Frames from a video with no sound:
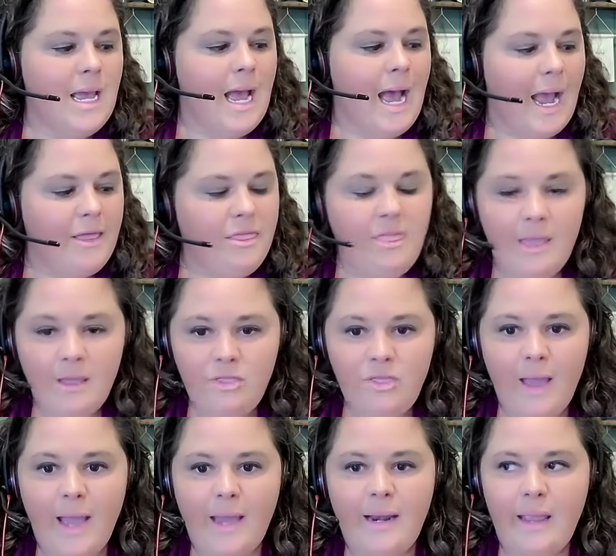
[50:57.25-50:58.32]
I think
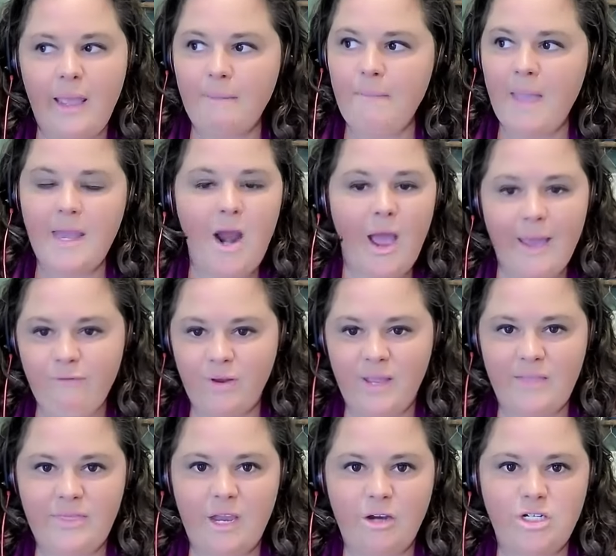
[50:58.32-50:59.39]
that it may not ever
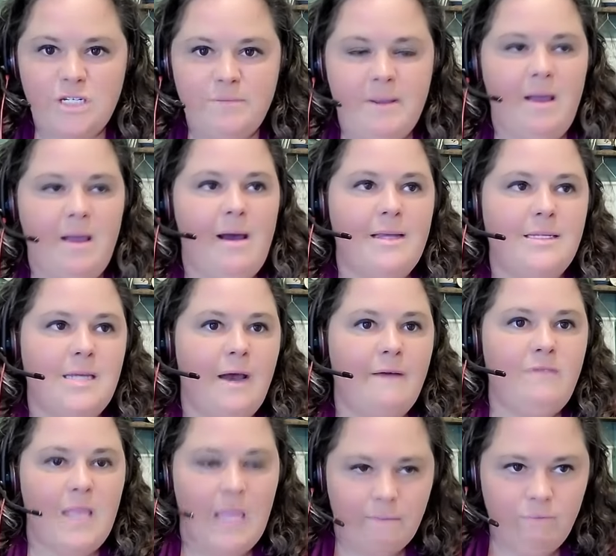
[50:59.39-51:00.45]
get there just because
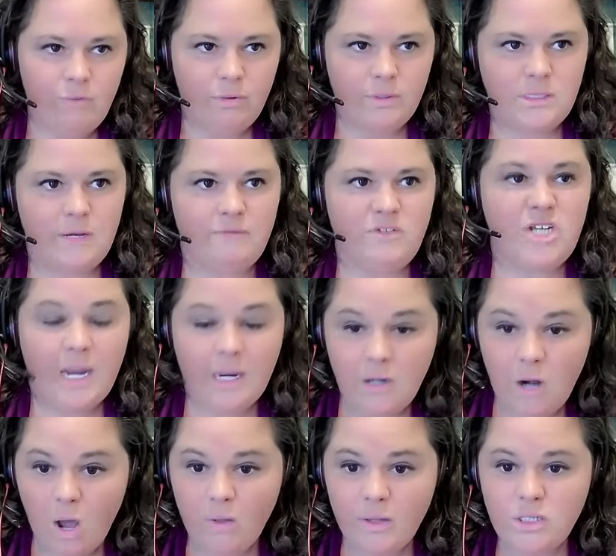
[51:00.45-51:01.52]
of the influence of
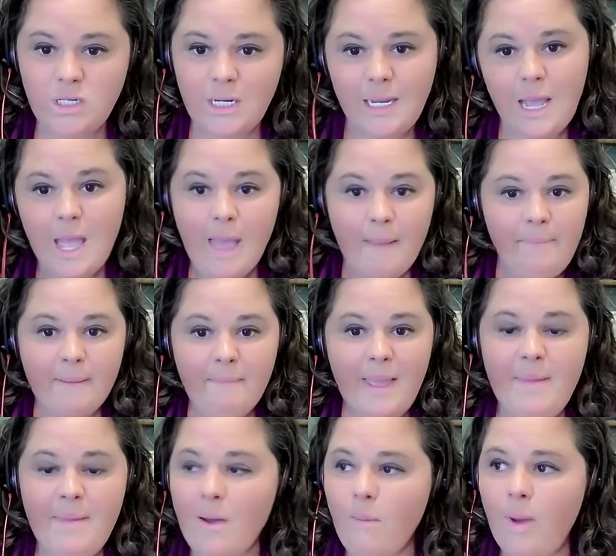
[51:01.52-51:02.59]
technology, but
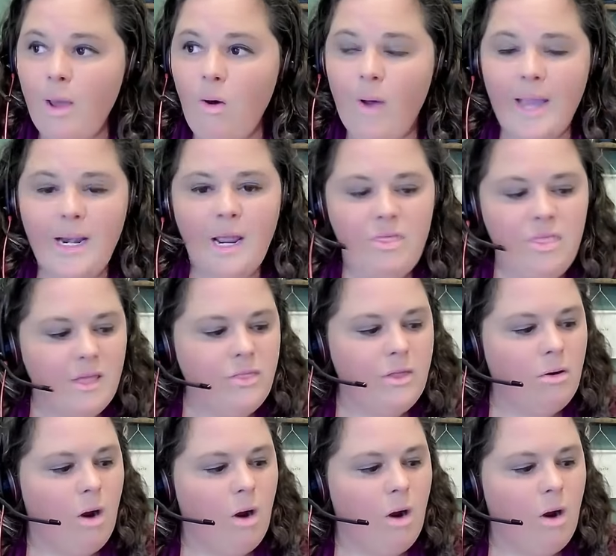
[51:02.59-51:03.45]
maybe it will. And I think there